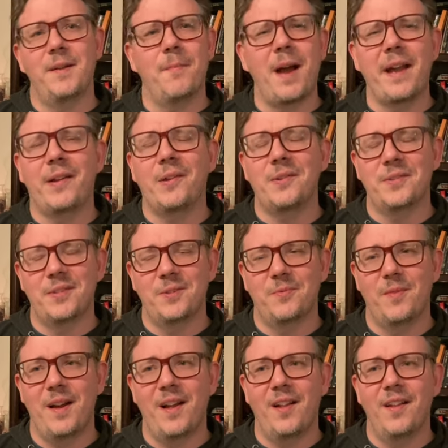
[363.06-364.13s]
to Michael's as
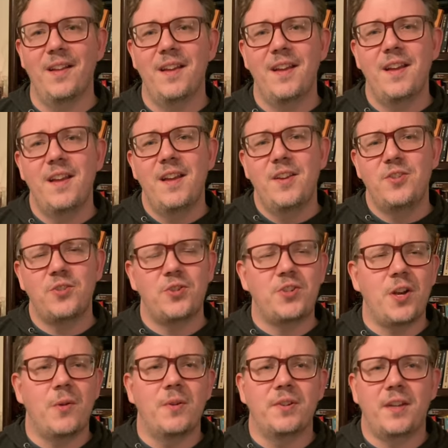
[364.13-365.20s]
well. She'll
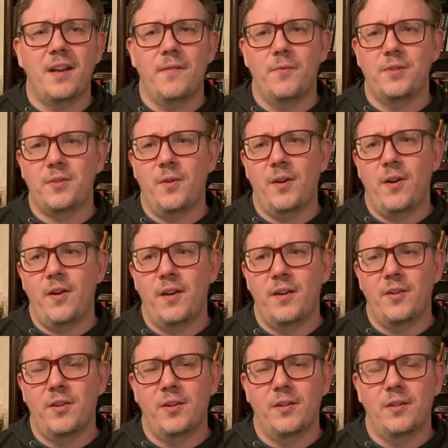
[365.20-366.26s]
show us kind of what's going on in
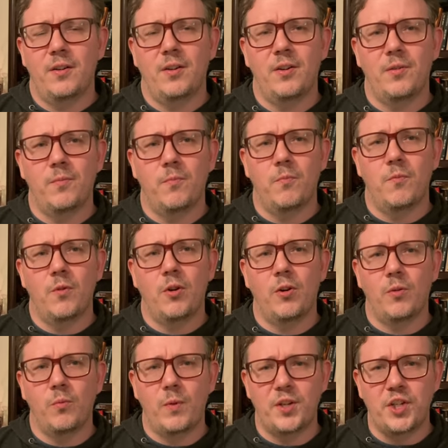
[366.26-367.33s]
her her
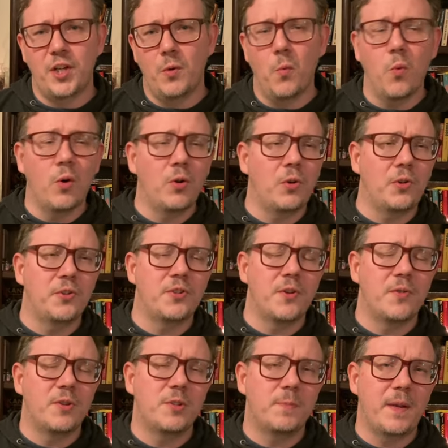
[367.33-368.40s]
her witchy world, so
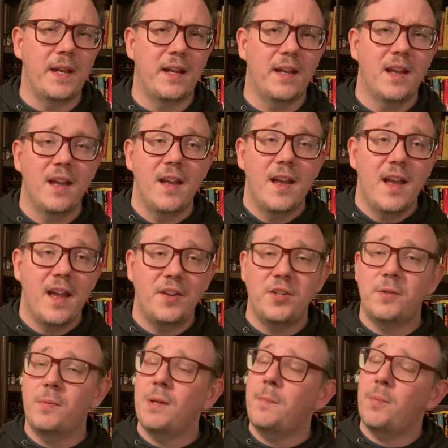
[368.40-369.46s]
to speak. And
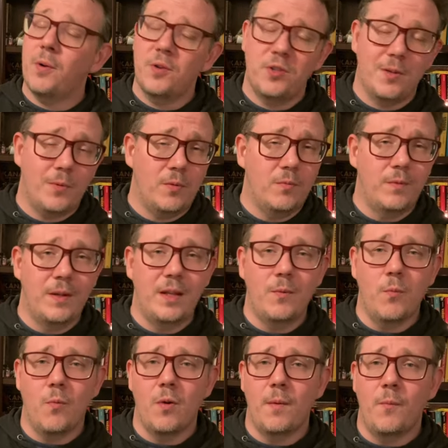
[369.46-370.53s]
she's really personable, really
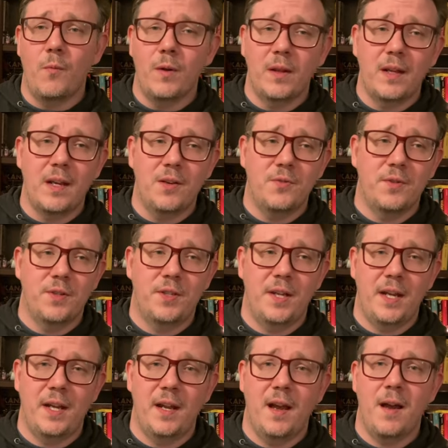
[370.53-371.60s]
warm, really
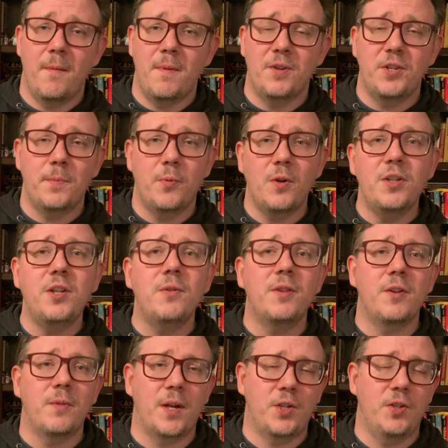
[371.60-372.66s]
interesting, um, and she points you in
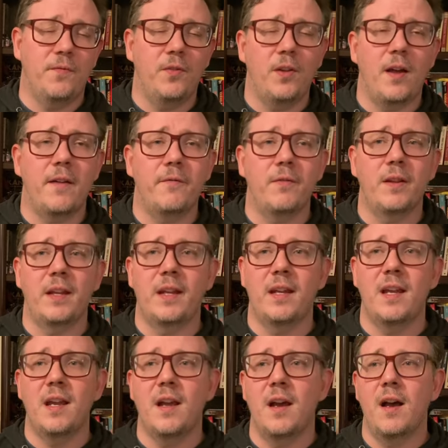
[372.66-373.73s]
the direction of a lot of really
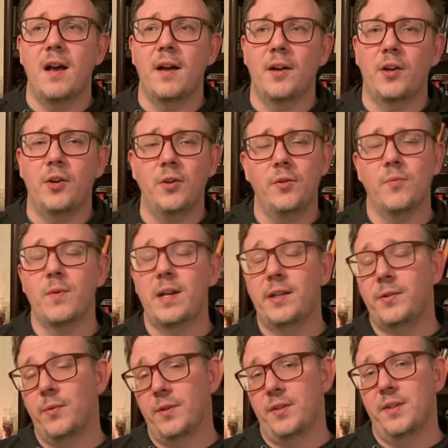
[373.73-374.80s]
uh, good
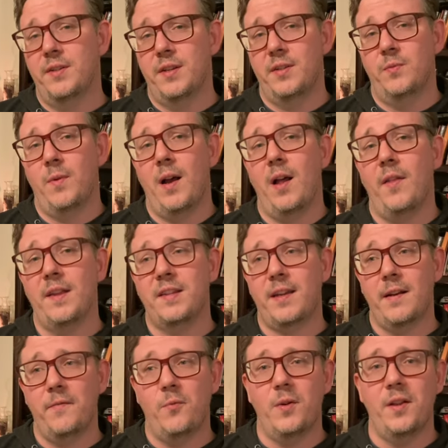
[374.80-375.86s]
resources as well. That's
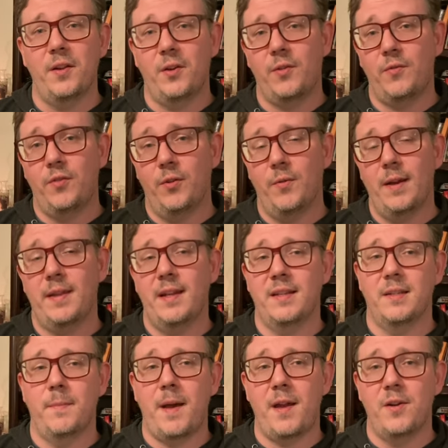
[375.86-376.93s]
kind of one of the, the great
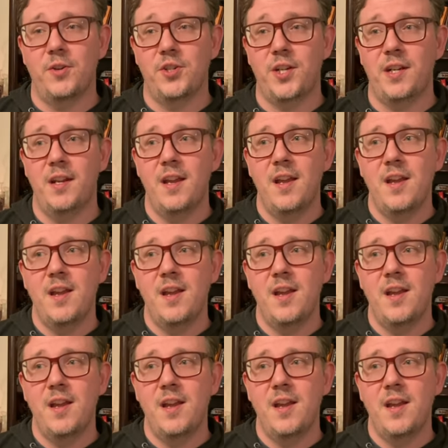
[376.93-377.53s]
things about her. She